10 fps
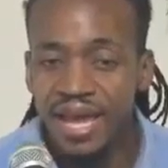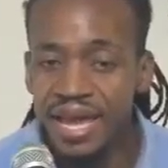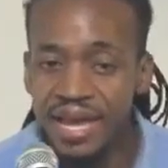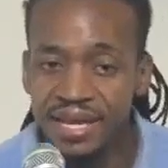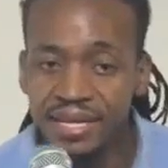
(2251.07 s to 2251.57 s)

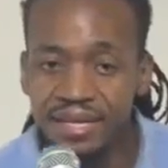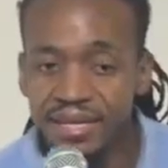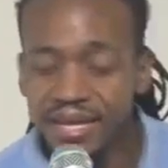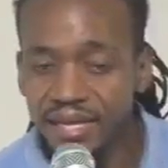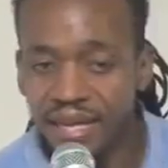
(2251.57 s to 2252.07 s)
And
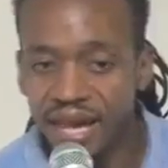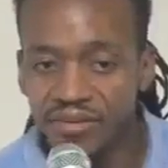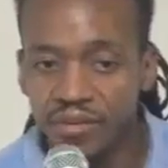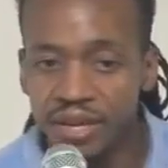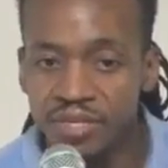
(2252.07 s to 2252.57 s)
in a lot of
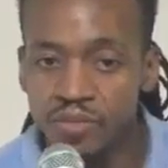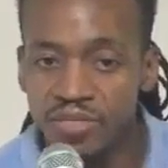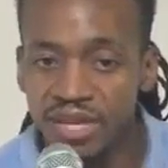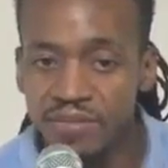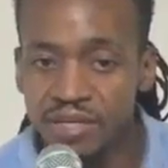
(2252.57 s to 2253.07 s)
ways, when we
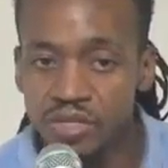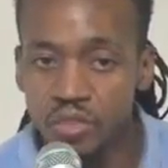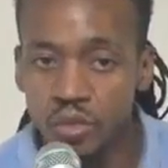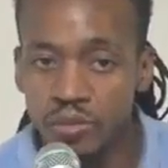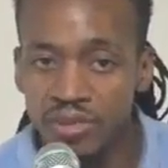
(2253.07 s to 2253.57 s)
think about this
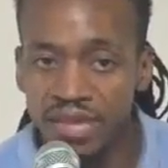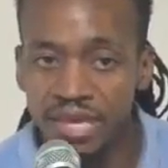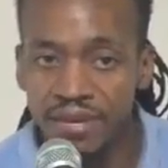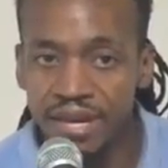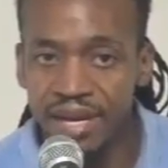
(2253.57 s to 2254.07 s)
story, we think
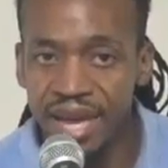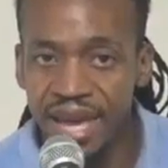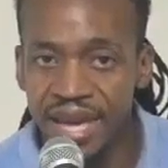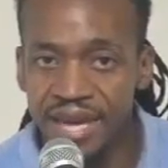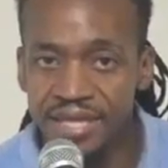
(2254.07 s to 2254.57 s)
about it
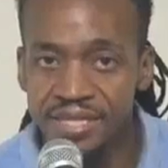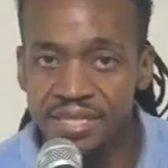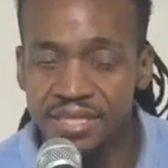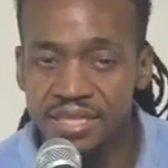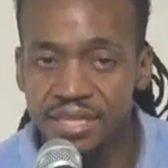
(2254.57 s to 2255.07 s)

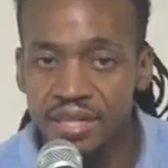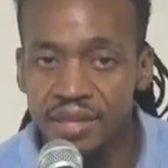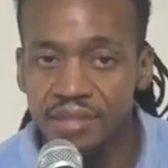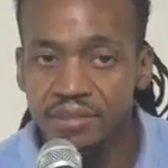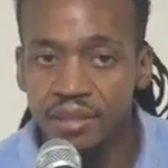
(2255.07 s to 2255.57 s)
as
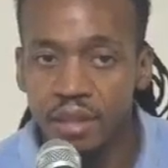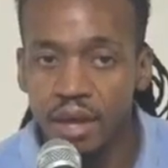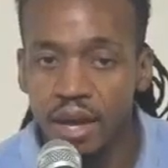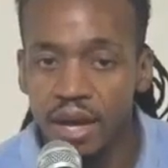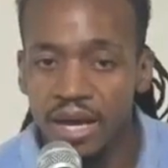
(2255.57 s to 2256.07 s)

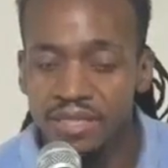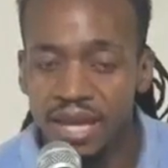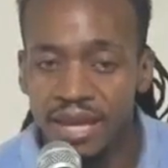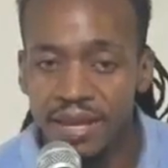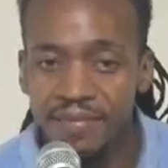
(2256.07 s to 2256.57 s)
a
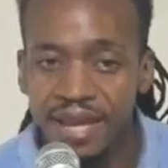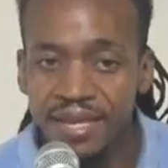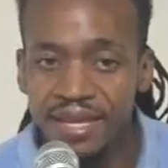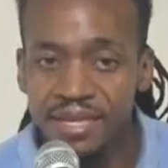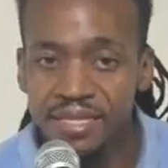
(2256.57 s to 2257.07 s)
time that
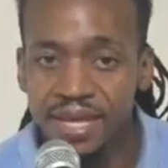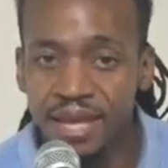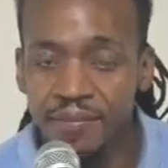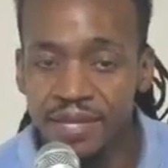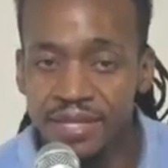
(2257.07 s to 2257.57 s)
King
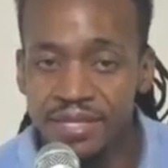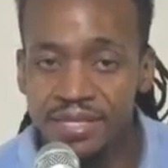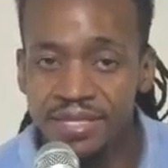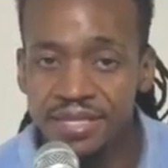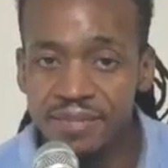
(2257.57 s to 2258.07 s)
Solomon
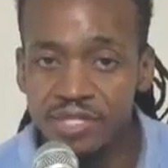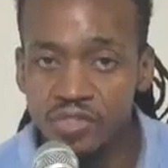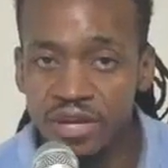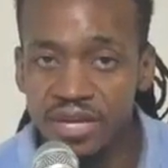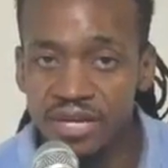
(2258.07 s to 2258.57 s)

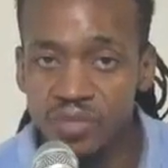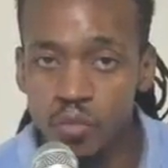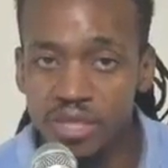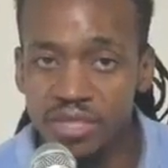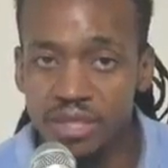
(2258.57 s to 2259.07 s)
demonstrated his
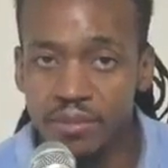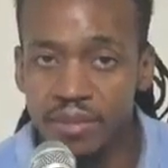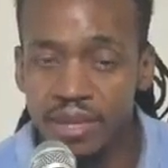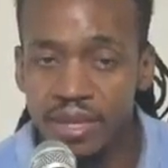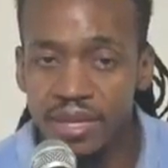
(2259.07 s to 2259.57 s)
wisdom.
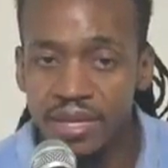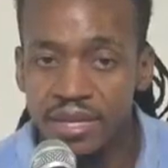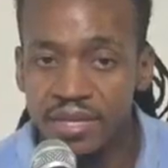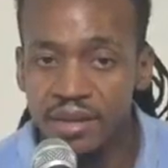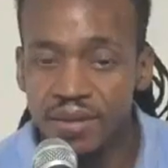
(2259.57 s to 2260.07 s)

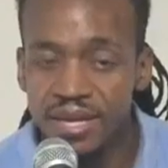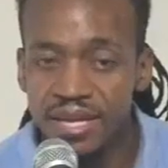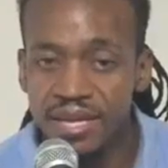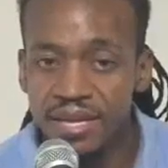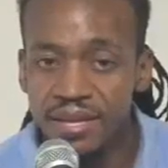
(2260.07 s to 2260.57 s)
You know,
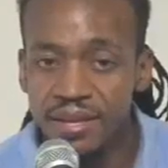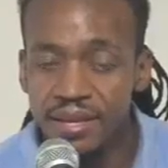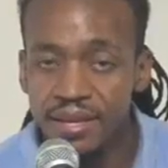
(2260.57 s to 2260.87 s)
he